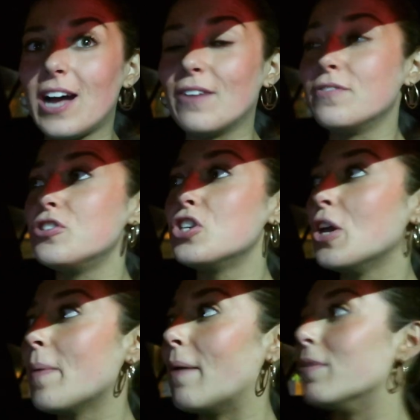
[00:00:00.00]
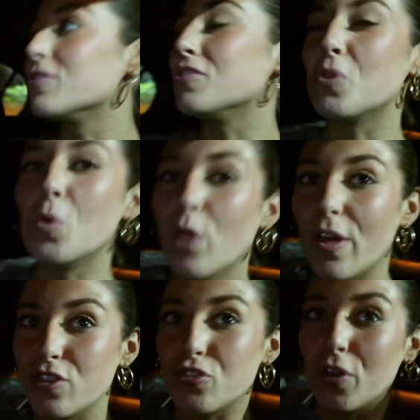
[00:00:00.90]
after 2 hours because all
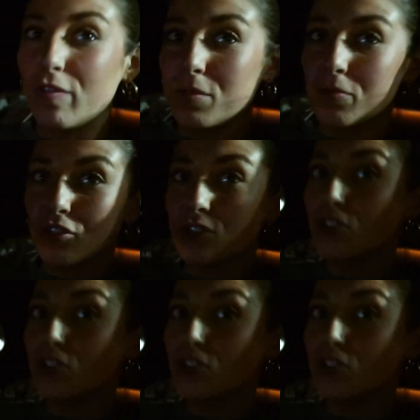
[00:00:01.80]
like the drivers were on